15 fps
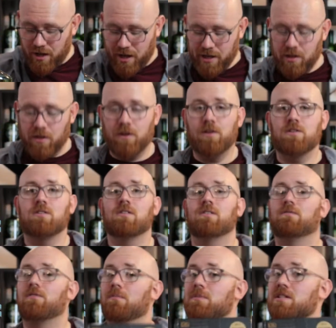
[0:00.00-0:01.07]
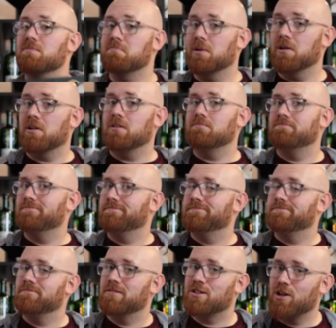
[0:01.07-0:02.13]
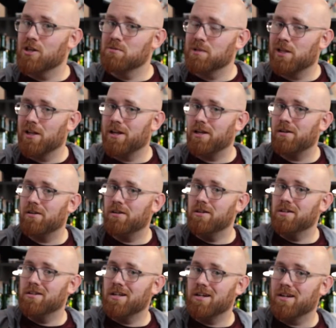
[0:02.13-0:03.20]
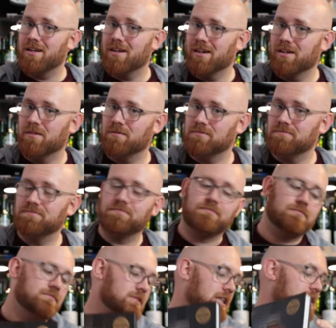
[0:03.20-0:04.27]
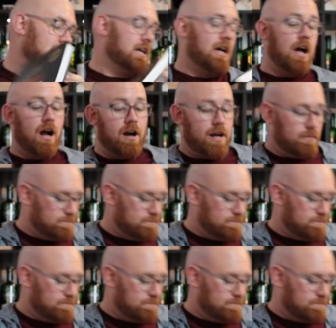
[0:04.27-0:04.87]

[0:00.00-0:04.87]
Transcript: I learned from this book. Charles MacLean, you did it again. All right.